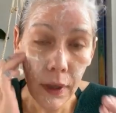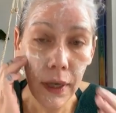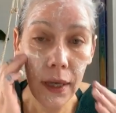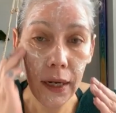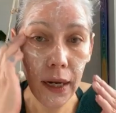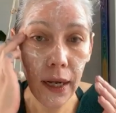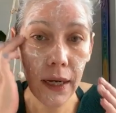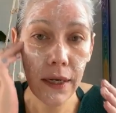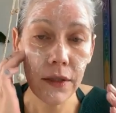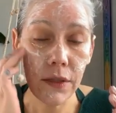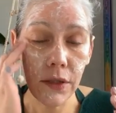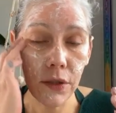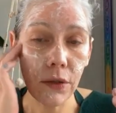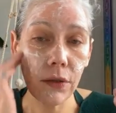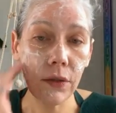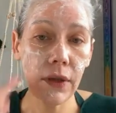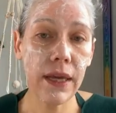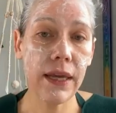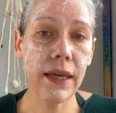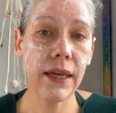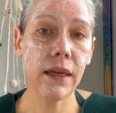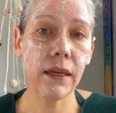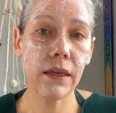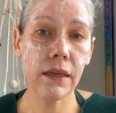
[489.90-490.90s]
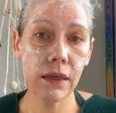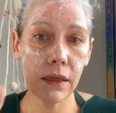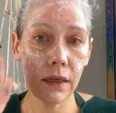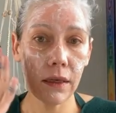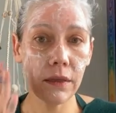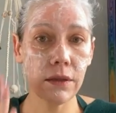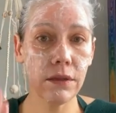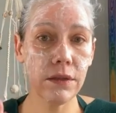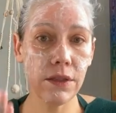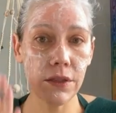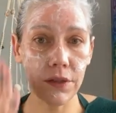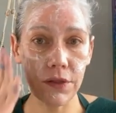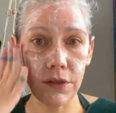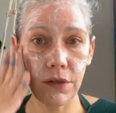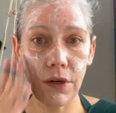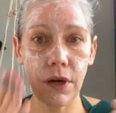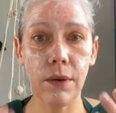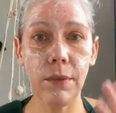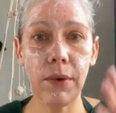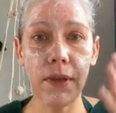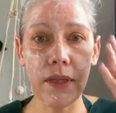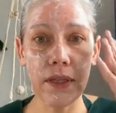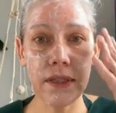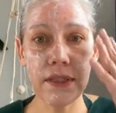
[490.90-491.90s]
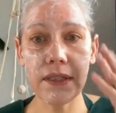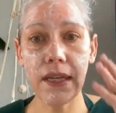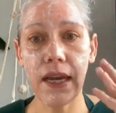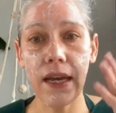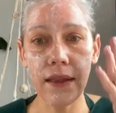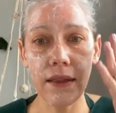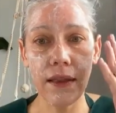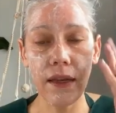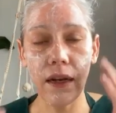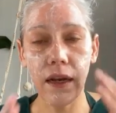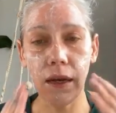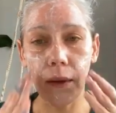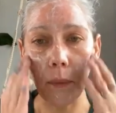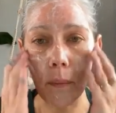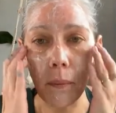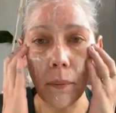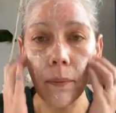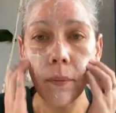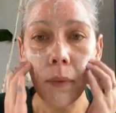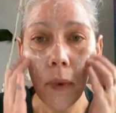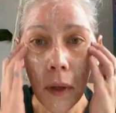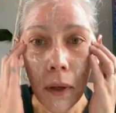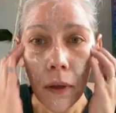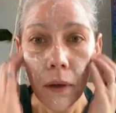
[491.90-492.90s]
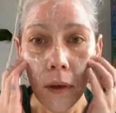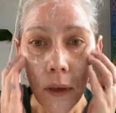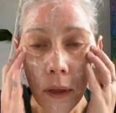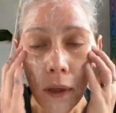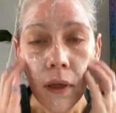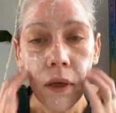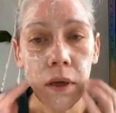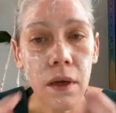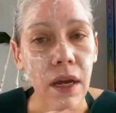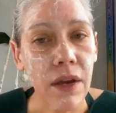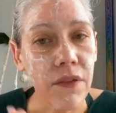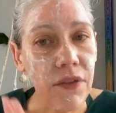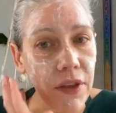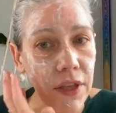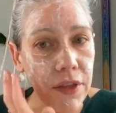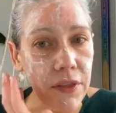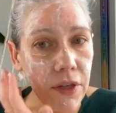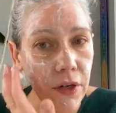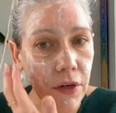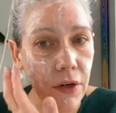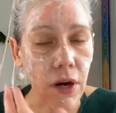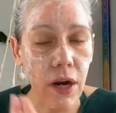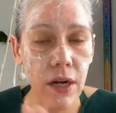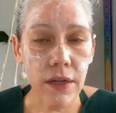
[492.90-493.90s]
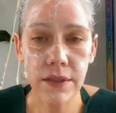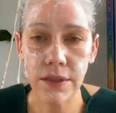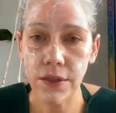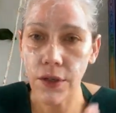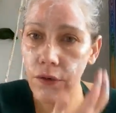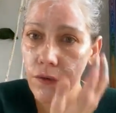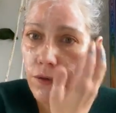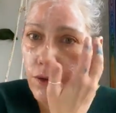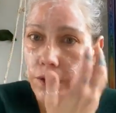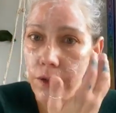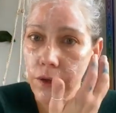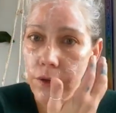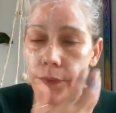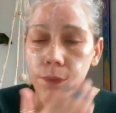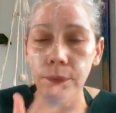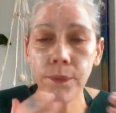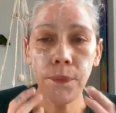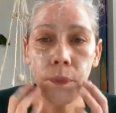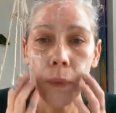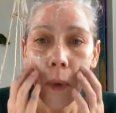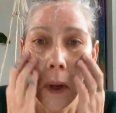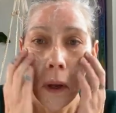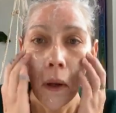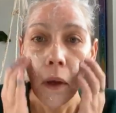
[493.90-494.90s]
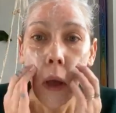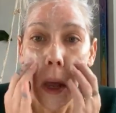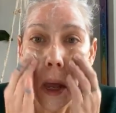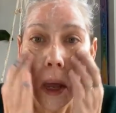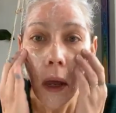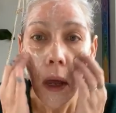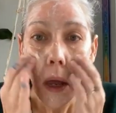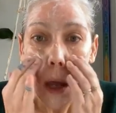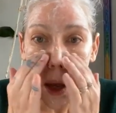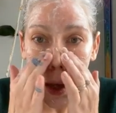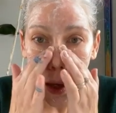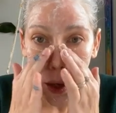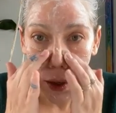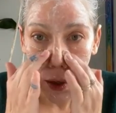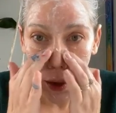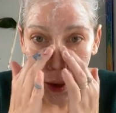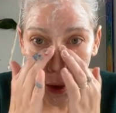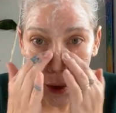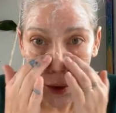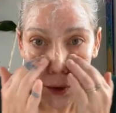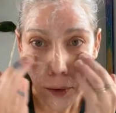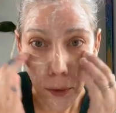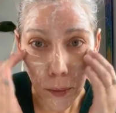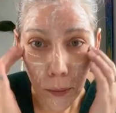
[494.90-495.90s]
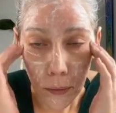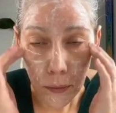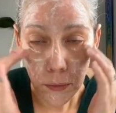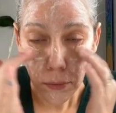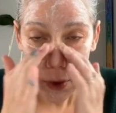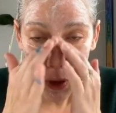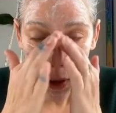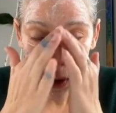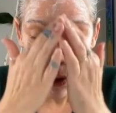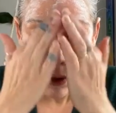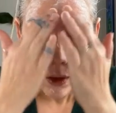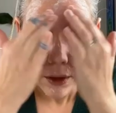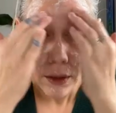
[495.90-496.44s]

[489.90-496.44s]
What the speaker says: And I do like to scrub on the side that I feel like the crossover can